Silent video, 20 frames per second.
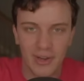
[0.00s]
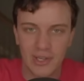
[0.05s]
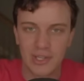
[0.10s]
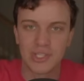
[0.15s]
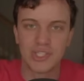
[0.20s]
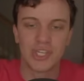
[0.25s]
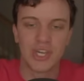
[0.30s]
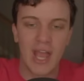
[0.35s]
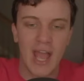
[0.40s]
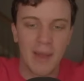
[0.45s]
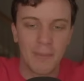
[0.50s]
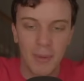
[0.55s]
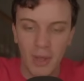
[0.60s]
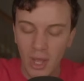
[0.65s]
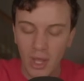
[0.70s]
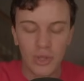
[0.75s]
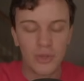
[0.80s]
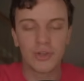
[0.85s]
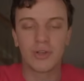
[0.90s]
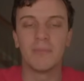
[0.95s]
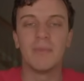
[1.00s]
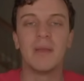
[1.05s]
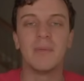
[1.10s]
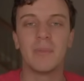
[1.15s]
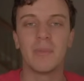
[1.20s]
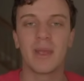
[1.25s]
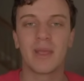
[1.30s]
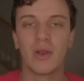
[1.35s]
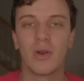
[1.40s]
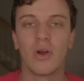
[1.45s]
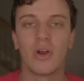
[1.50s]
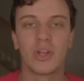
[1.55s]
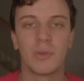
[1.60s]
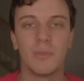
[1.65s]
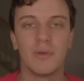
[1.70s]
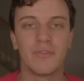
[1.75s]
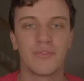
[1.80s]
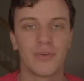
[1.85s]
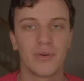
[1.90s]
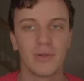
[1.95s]
good GM. You can maybe make an
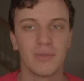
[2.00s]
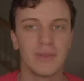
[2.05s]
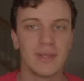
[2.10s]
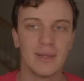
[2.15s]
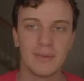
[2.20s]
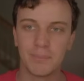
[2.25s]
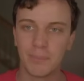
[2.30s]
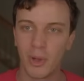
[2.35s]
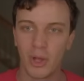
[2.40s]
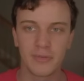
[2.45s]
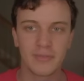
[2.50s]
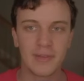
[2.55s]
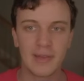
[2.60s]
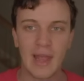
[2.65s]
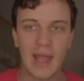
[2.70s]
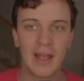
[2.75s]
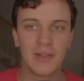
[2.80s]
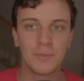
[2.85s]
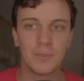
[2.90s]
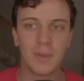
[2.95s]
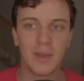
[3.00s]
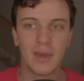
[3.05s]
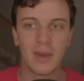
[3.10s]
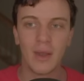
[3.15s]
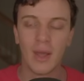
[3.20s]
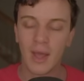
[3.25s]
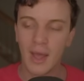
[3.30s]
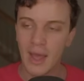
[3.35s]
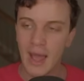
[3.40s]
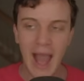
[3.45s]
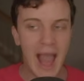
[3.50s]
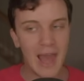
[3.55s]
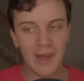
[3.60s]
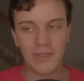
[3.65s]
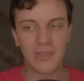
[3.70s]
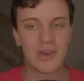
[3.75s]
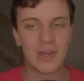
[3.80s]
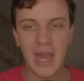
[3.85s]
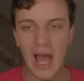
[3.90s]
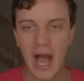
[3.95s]
argument for elite. Boston has been, out
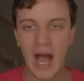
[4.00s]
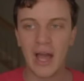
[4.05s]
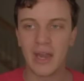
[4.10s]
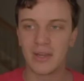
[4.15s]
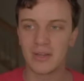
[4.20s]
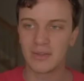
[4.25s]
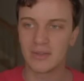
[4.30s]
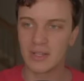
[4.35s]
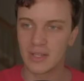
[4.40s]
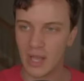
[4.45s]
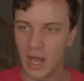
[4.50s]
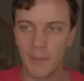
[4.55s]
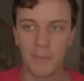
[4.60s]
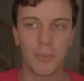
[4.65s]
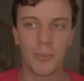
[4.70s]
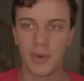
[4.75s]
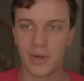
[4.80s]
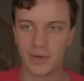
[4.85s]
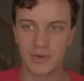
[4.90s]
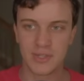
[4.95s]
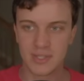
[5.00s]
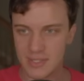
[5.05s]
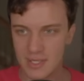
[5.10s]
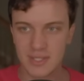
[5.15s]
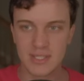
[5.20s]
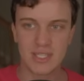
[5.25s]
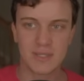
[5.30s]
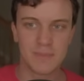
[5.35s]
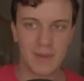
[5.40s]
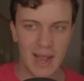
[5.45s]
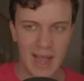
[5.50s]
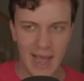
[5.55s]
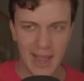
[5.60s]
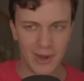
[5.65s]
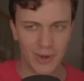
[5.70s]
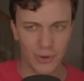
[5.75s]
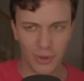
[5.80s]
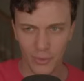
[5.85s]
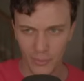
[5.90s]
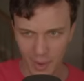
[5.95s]
of the non-Cup winners since he's been
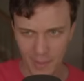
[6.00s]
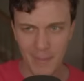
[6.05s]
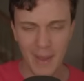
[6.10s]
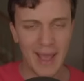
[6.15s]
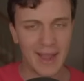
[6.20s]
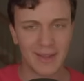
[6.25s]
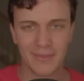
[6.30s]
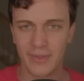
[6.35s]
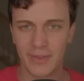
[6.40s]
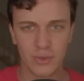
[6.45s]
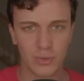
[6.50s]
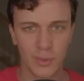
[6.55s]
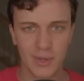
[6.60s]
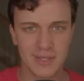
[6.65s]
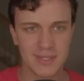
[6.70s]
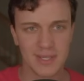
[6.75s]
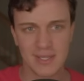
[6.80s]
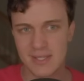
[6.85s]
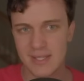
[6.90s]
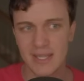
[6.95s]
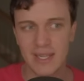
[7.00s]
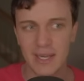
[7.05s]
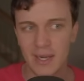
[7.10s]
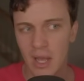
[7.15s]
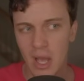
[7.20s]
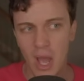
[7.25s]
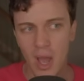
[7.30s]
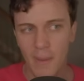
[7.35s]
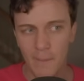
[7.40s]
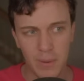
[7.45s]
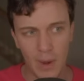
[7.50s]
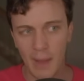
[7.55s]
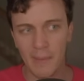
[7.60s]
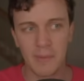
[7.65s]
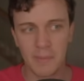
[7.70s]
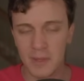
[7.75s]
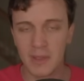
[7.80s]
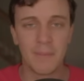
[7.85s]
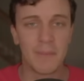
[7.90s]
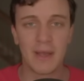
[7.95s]
hired all the way back in like 2016, probably
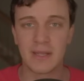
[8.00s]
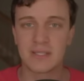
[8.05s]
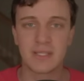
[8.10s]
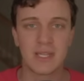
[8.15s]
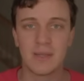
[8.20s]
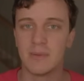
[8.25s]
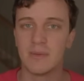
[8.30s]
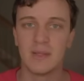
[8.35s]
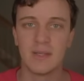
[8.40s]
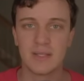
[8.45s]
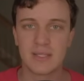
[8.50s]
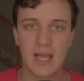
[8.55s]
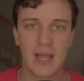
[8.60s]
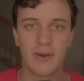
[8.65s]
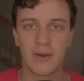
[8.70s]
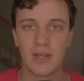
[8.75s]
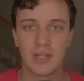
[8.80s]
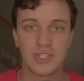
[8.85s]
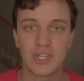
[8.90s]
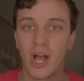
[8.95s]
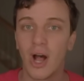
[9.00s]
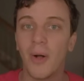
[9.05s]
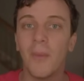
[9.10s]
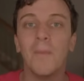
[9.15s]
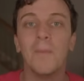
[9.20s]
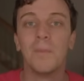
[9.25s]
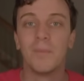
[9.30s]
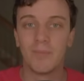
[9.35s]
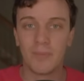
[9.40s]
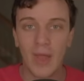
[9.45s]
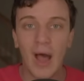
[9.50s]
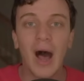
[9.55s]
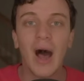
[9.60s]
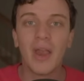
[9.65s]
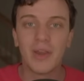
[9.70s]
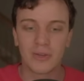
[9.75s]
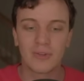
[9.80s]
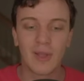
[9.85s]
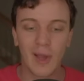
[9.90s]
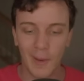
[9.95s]
been the best team in the entire NHL,
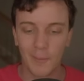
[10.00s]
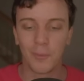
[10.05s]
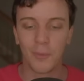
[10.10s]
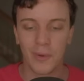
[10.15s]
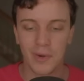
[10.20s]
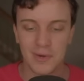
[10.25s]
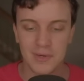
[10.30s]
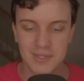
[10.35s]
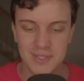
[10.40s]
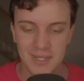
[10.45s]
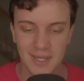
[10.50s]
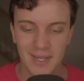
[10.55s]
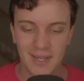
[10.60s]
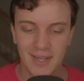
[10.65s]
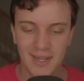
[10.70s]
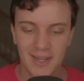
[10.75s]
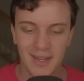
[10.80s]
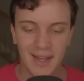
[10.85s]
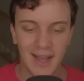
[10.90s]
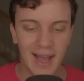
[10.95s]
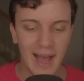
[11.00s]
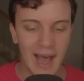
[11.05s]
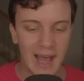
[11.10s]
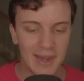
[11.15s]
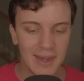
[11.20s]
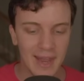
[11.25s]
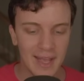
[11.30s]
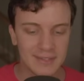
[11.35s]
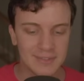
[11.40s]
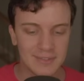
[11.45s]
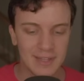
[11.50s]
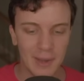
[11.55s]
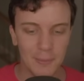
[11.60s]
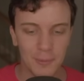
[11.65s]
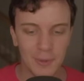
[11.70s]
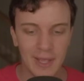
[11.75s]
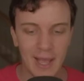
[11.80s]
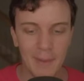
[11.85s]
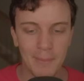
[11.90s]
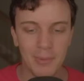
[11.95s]
non-Cup winners. Next up,
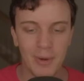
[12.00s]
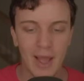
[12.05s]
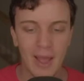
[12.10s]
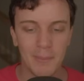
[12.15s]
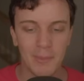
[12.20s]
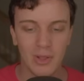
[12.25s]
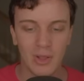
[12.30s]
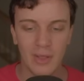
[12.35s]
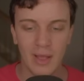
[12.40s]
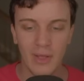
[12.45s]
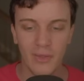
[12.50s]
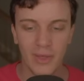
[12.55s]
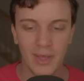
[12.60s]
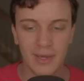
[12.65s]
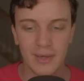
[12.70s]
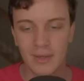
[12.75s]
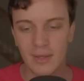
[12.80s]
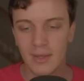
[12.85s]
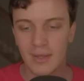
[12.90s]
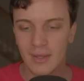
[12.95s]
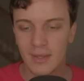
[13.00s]
we got Brian McClellan.